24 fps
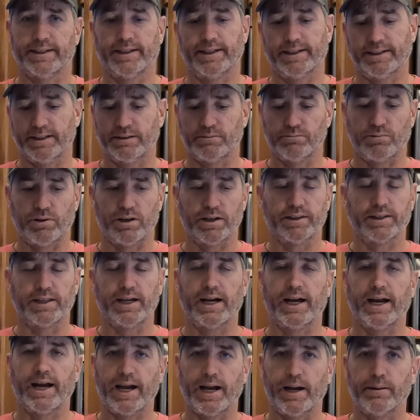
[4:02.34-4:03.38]
I didn't want
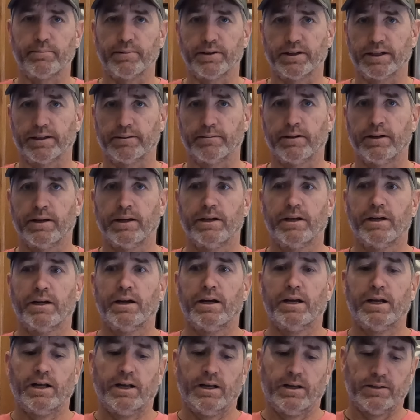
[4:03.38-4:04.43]
that happening.
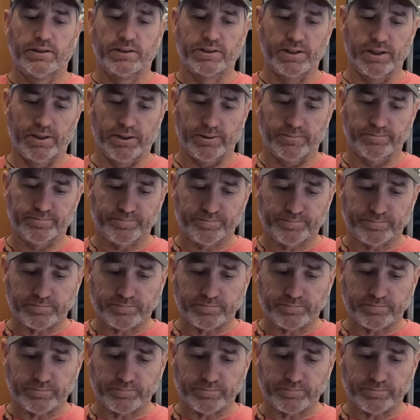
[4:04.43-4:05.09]
So